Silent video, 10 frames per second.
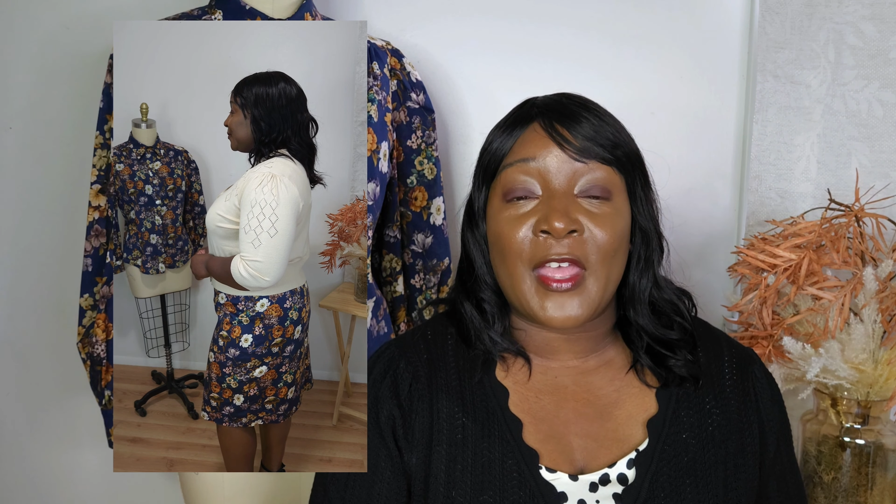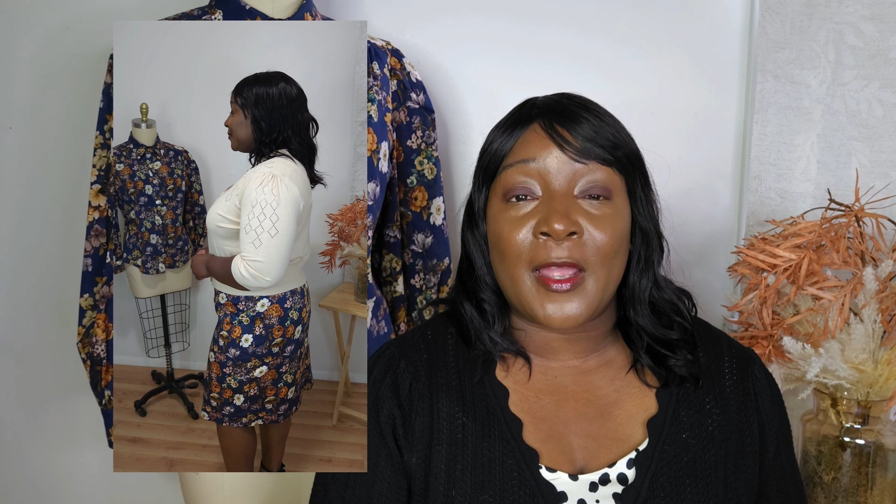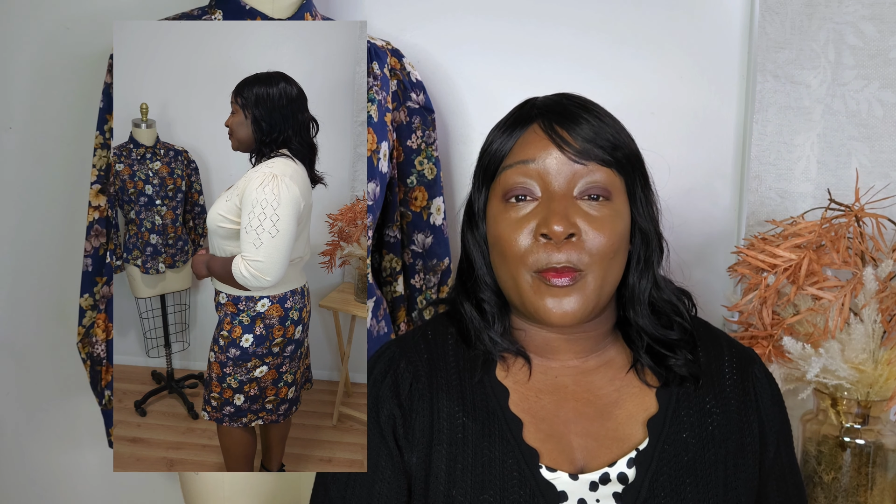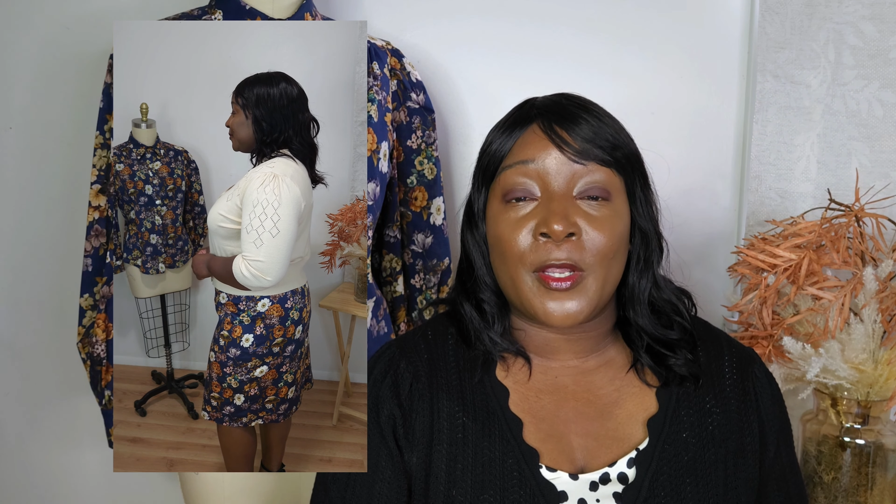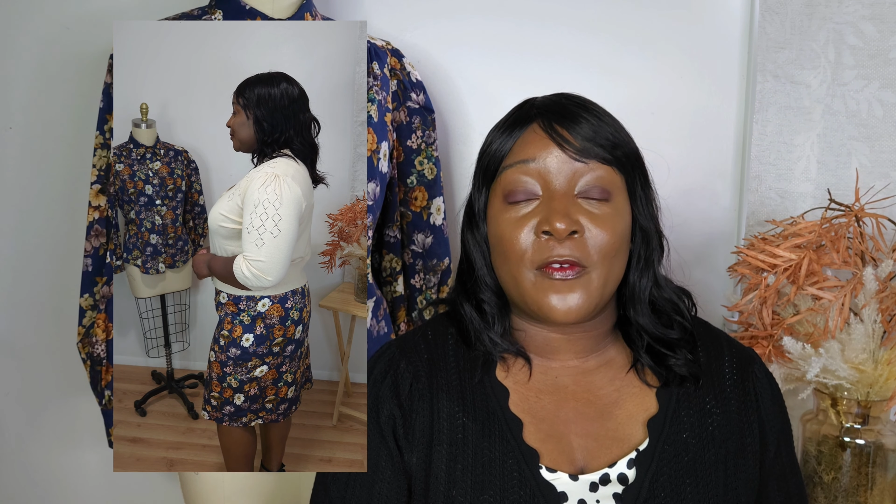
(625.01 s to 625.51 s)

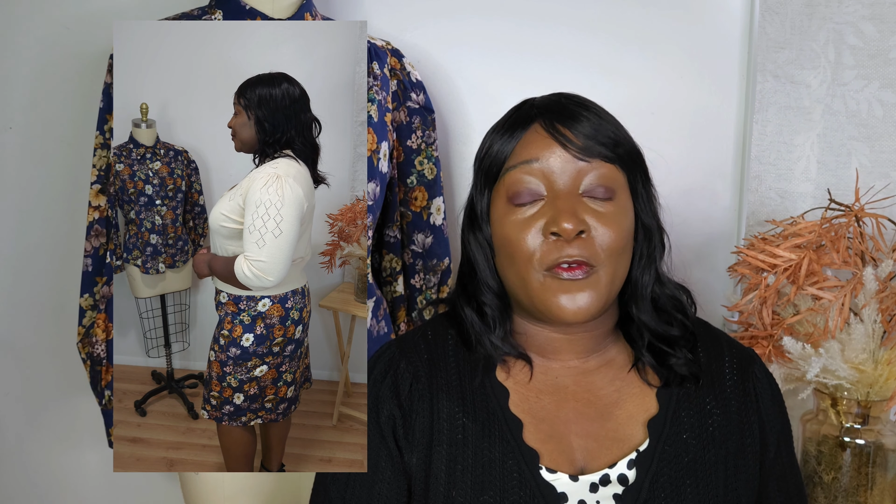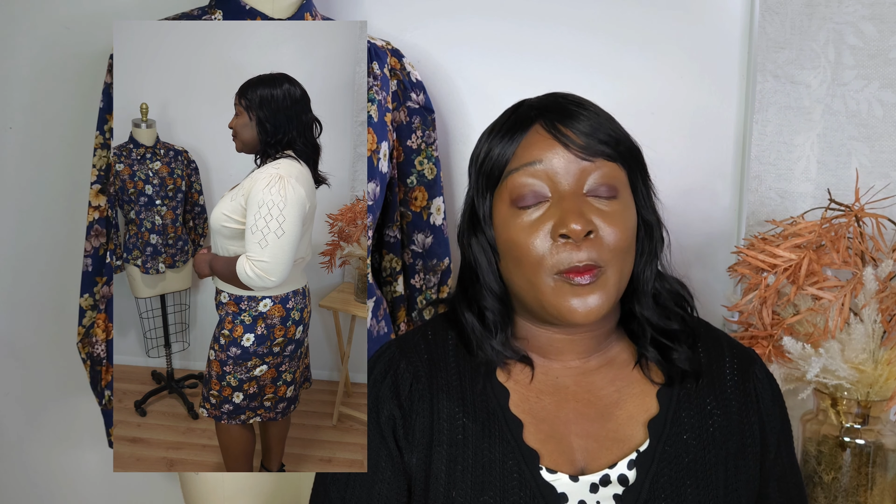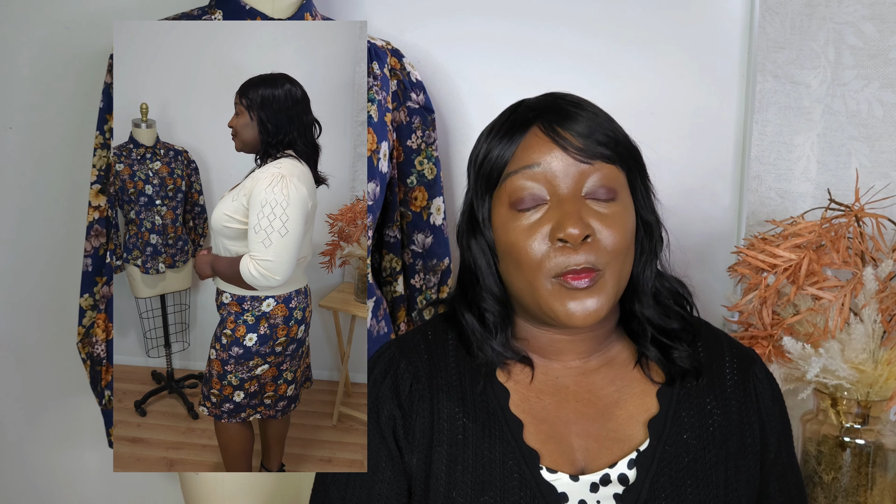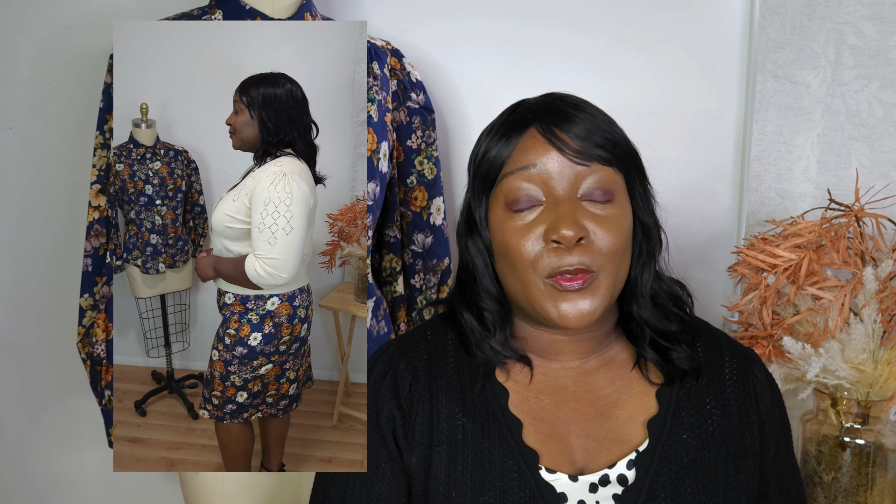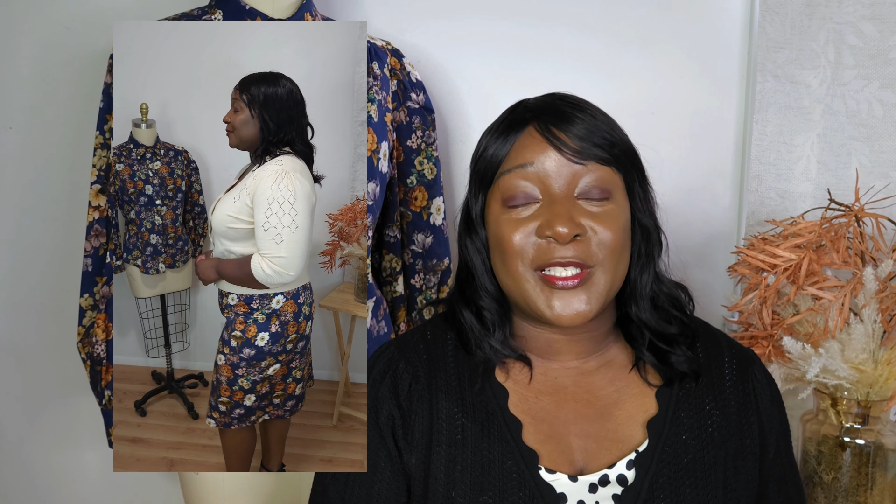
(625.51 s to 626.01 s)
fabric
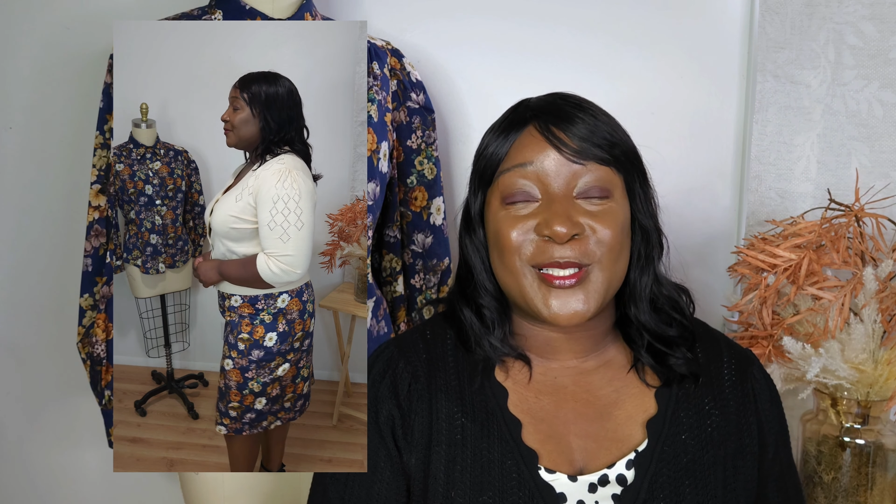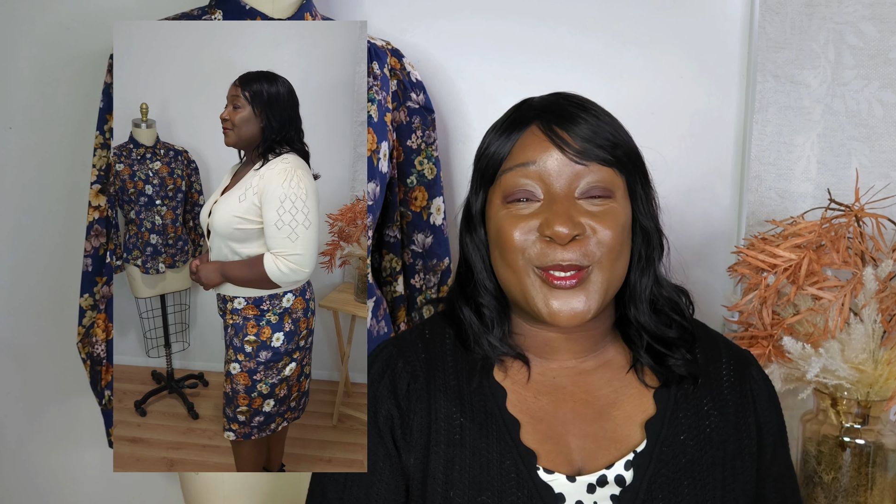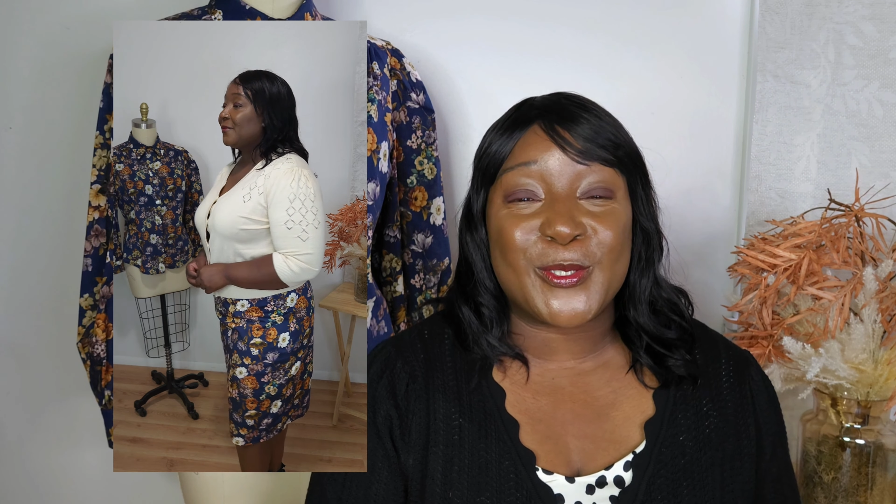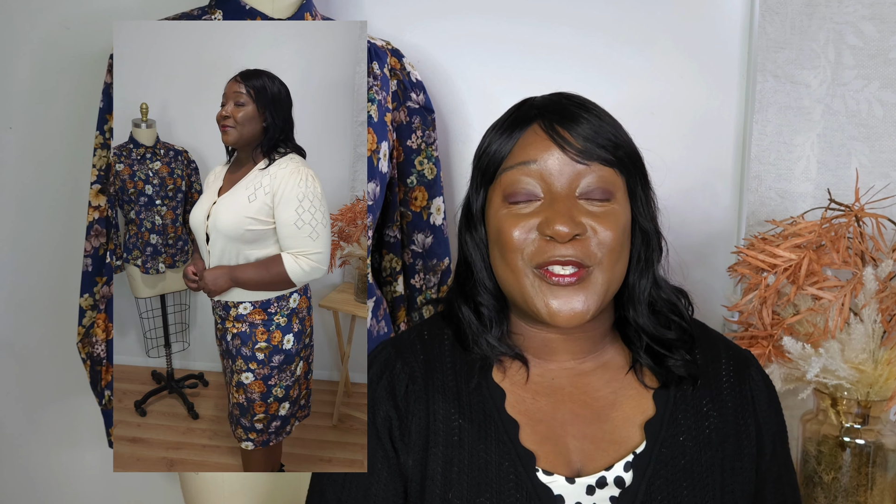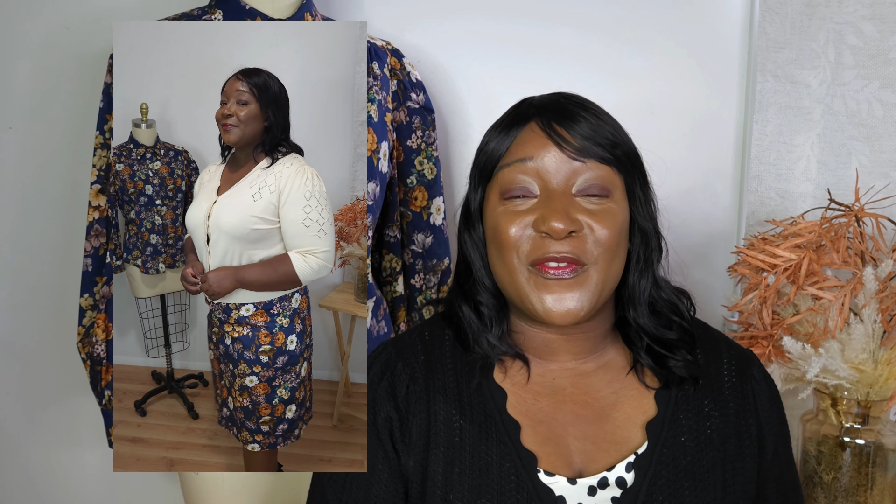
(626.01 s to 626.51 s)
from Mood
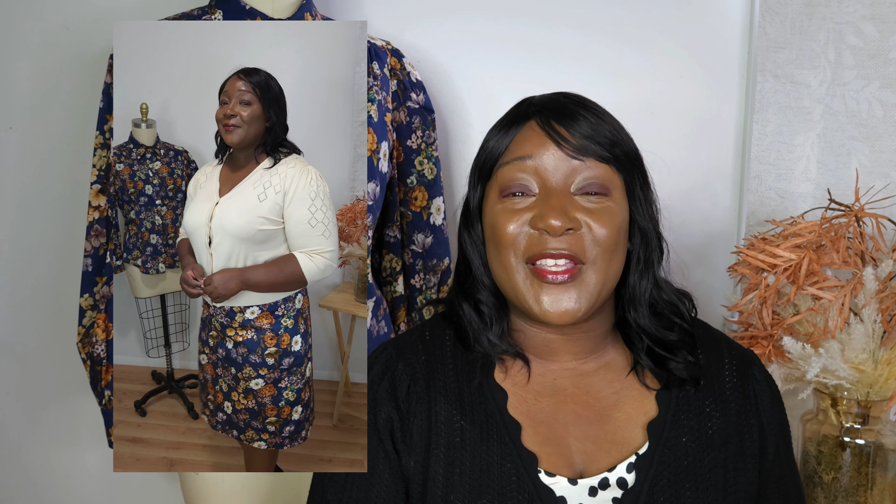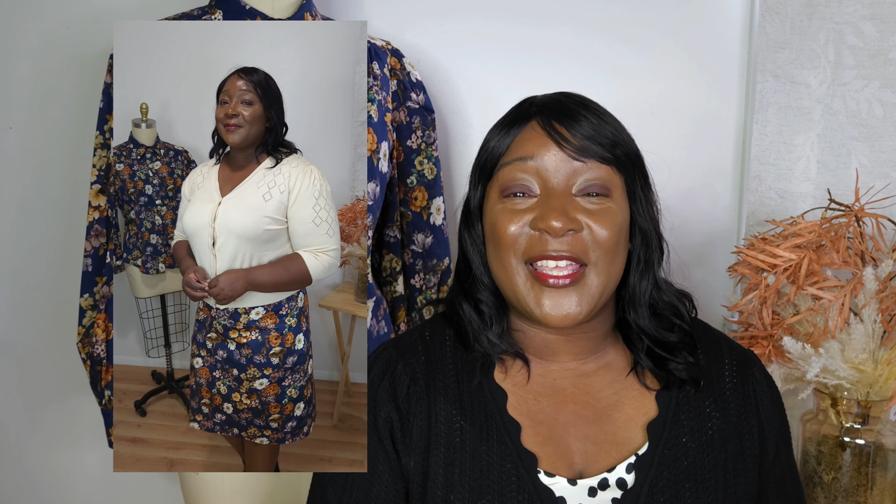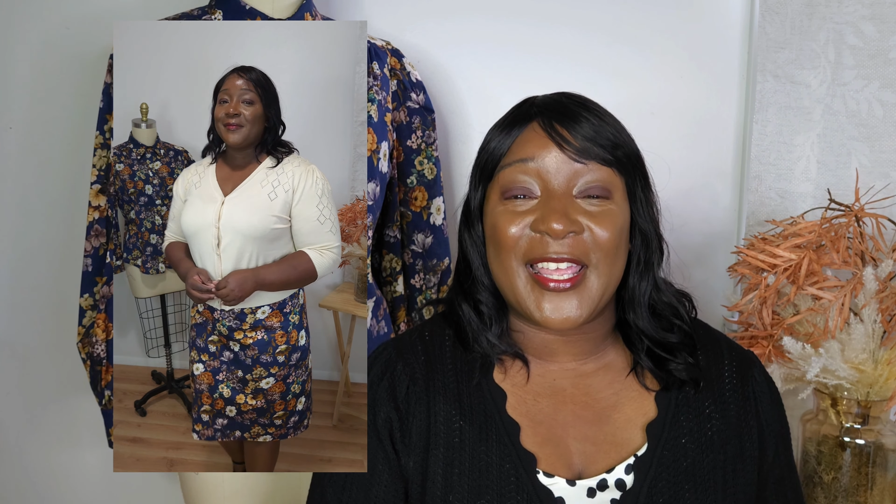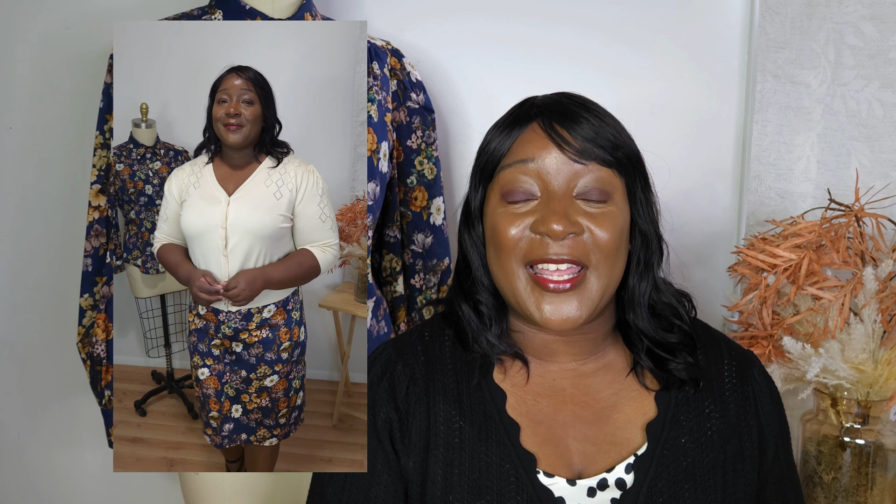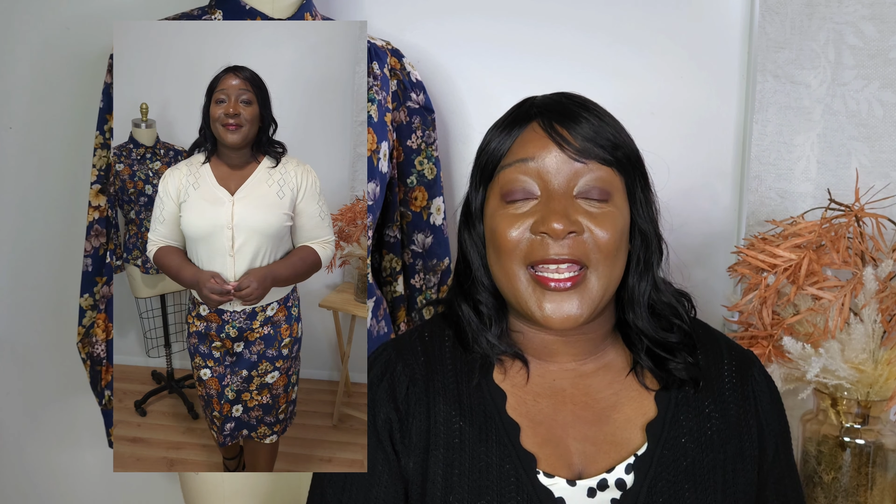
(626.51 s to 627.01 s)
exclusive
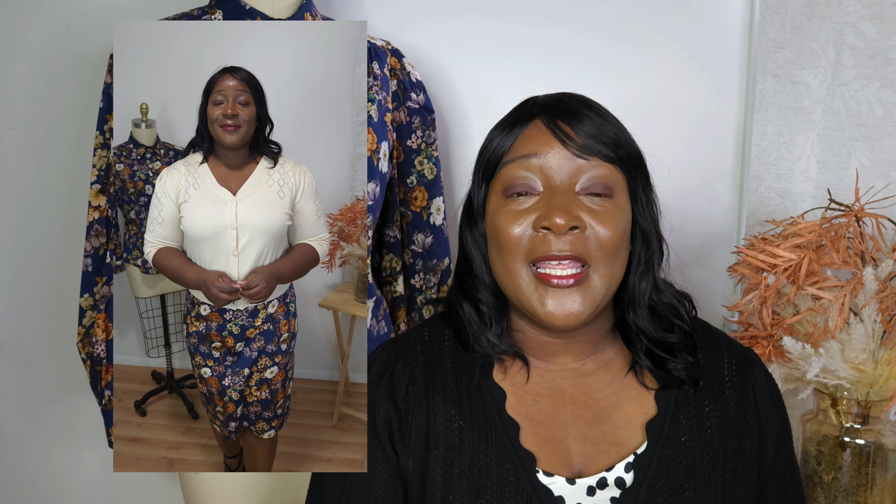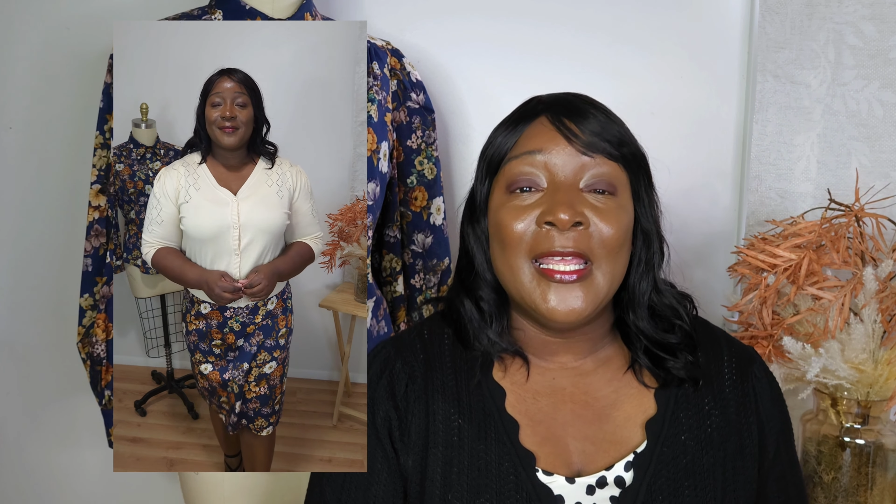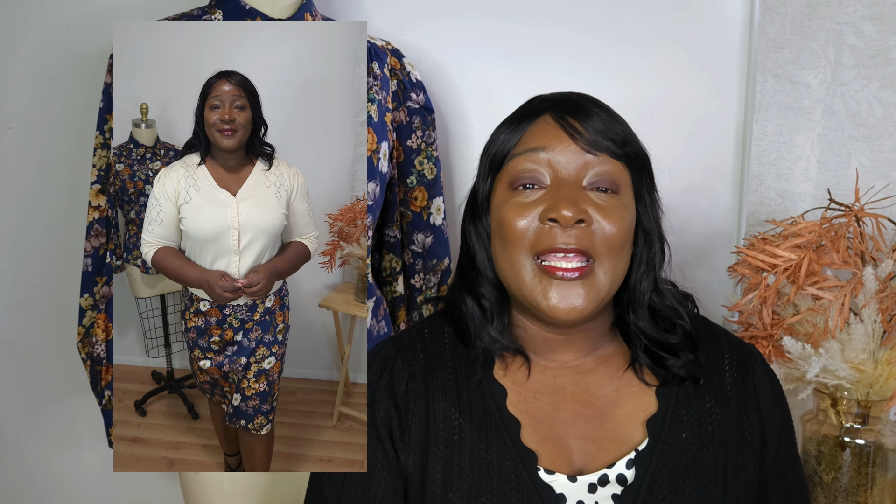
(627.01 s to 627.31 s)
again,